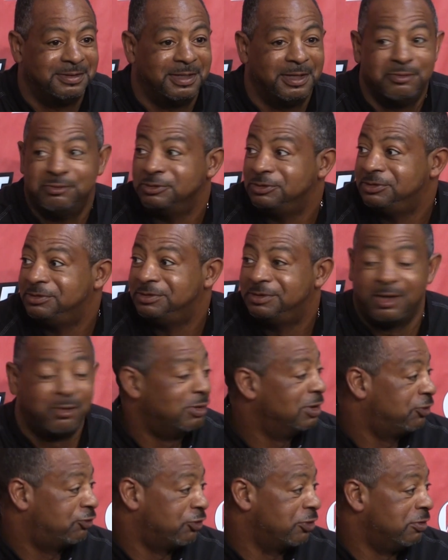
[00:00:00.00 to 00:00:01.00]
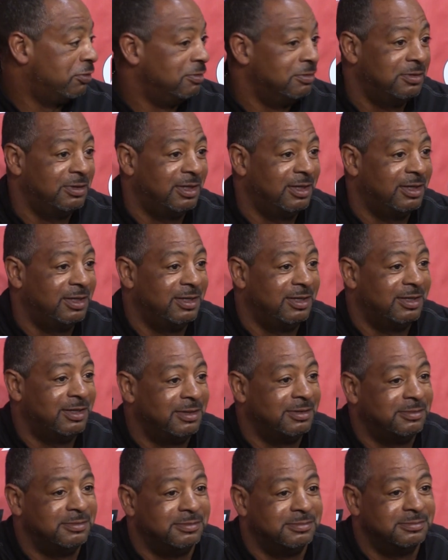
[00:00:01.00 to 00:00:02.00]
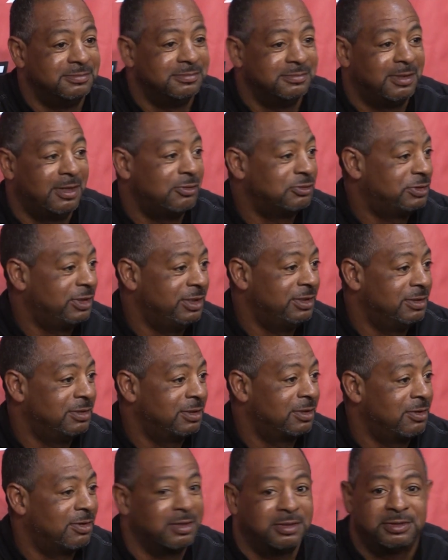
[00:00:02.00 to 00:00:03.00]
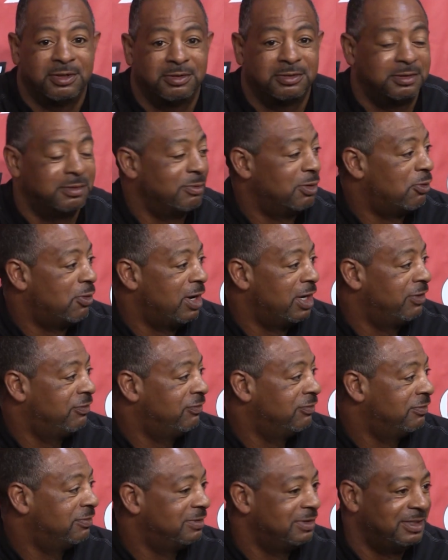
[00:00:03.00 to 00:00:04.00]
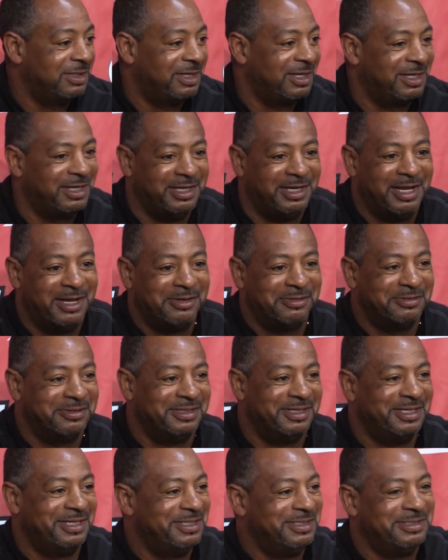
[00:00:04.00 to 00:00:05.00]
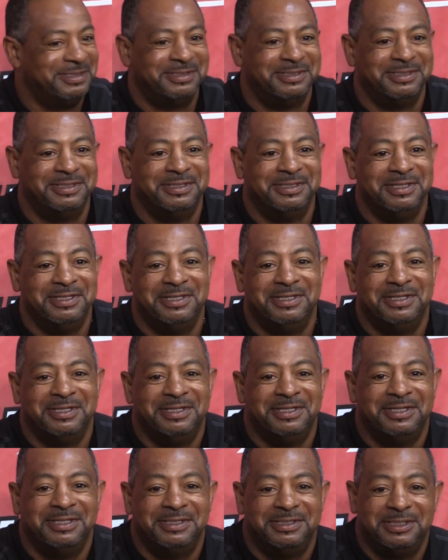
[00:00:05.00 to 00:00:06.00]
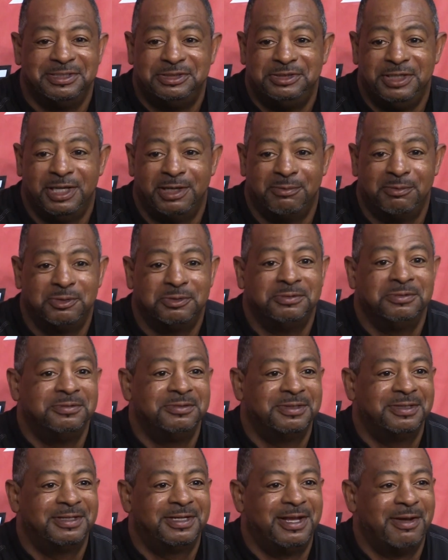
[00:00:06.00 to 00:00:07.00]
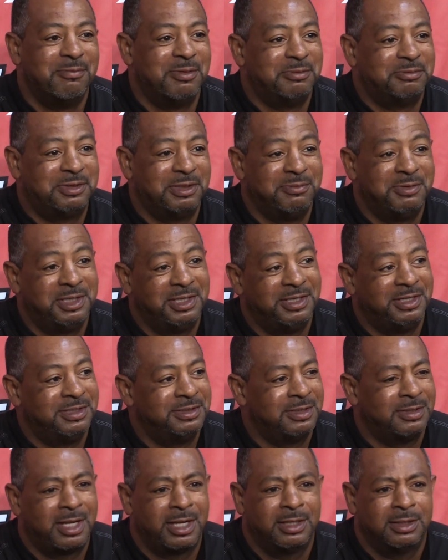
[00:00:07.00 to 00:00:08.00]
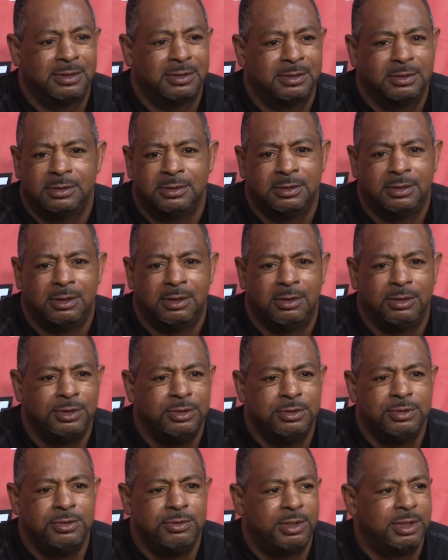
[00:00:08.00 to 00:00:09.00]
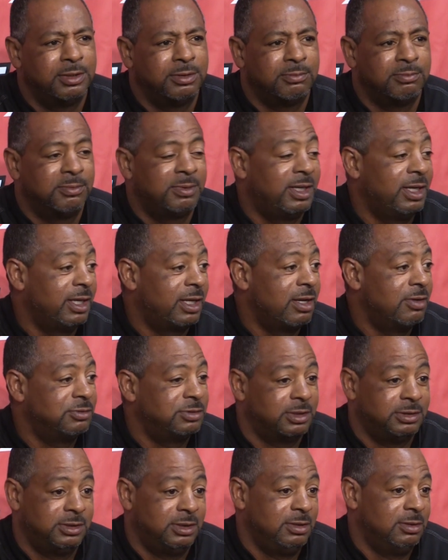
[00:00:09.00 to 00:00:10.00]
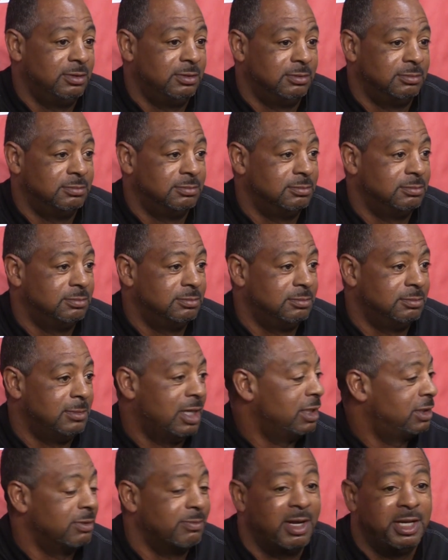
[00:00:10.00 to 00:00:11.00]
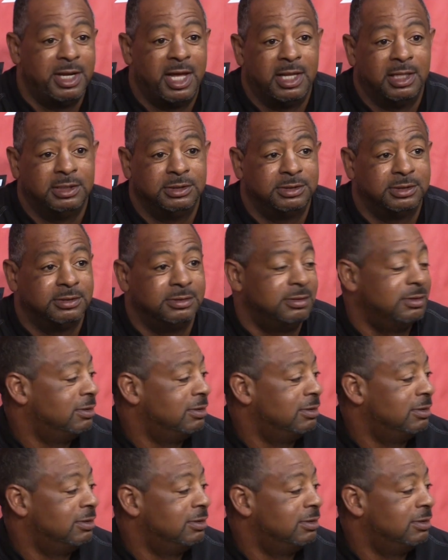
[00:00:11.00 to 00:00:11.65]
It was totally true. I was sitting in the car talking to my wife, and I get out, and this gentleman come up to me, and he's like, "Are you the new interim head coach?" I said, "Not to my knowledge."